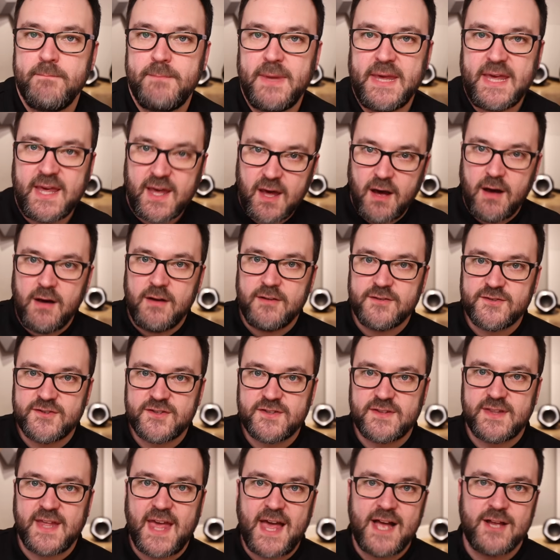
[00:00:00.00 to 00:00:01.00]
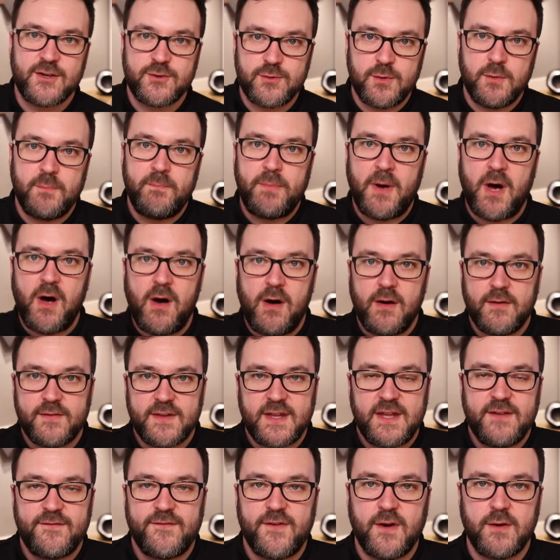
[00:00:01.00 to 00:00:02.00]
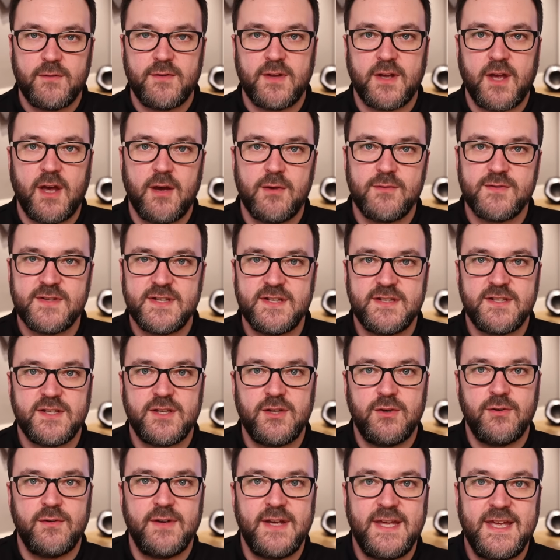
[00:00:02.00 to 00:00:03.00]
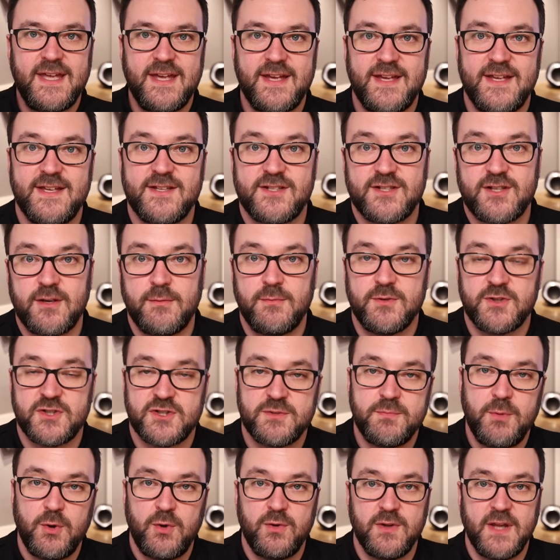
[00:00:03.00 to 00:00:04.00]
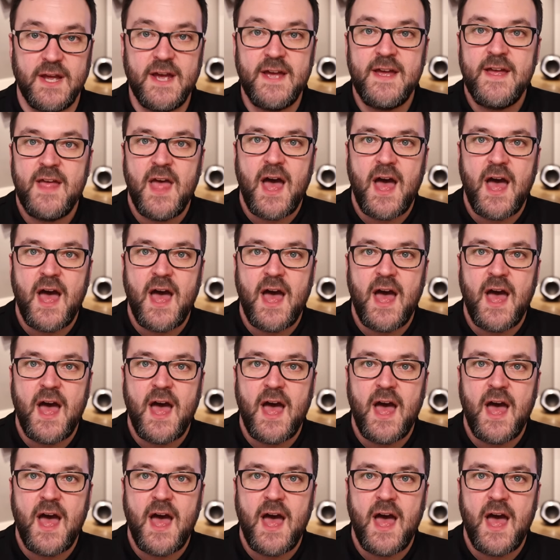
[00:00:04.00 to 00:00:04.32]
Because the actual part of the earphone that goes into your ear is so much smaller,